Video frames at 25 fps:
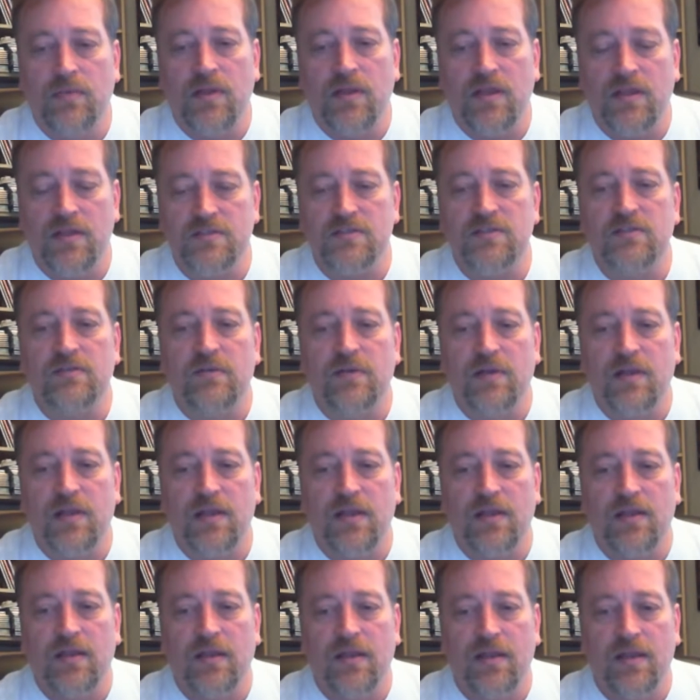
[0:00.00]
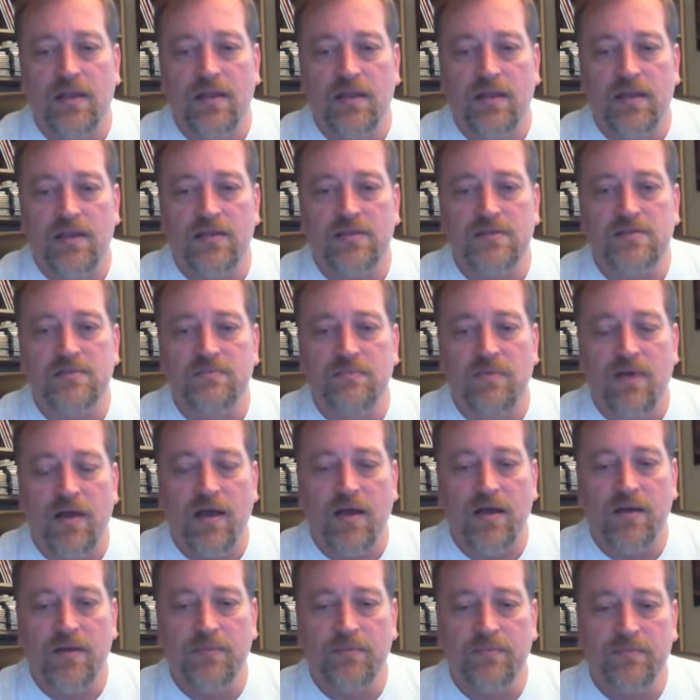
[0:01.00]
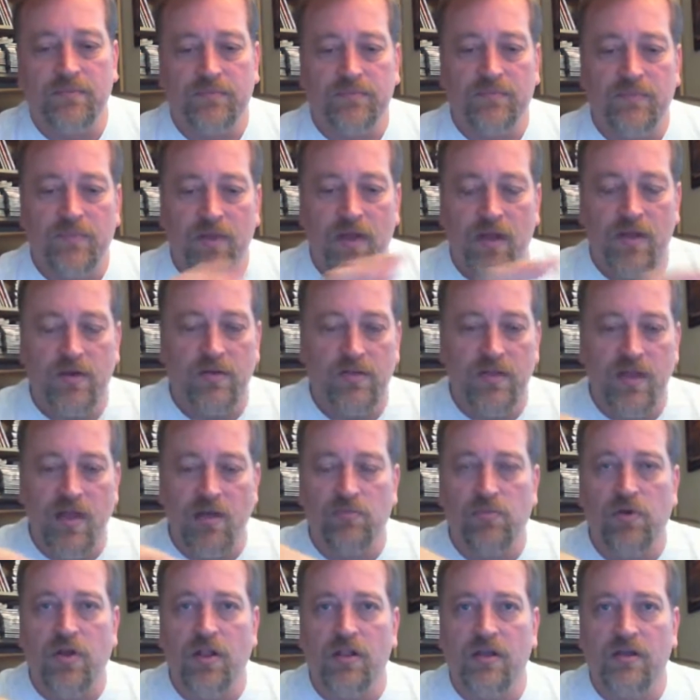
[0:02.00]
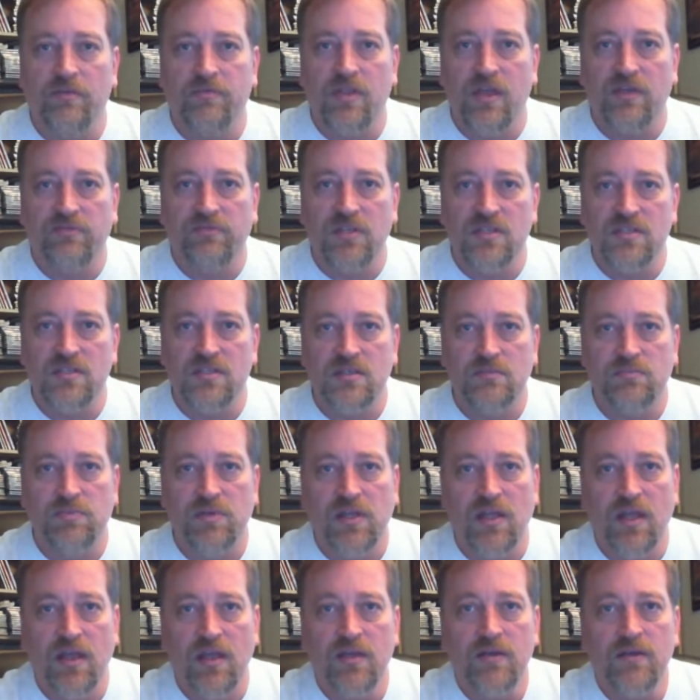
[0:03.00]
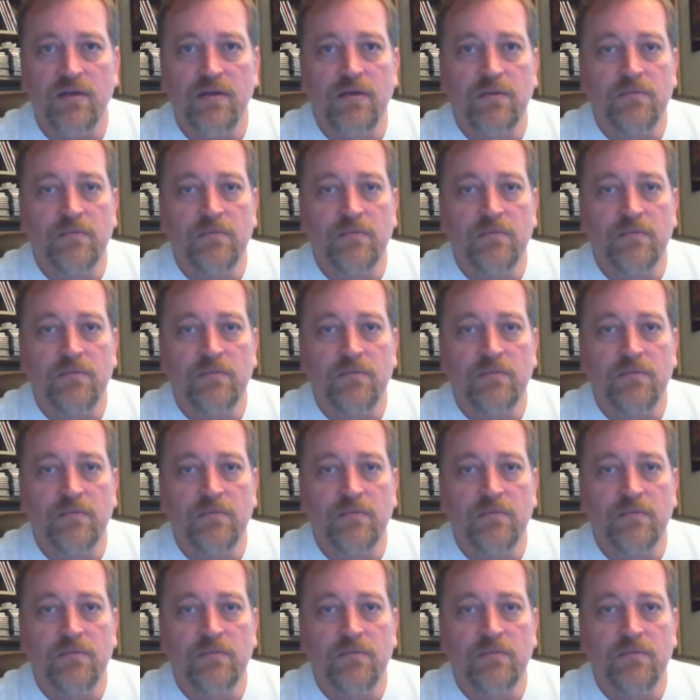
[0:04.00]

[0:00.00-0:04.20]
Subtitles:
is under the umbrella of the FDCPA,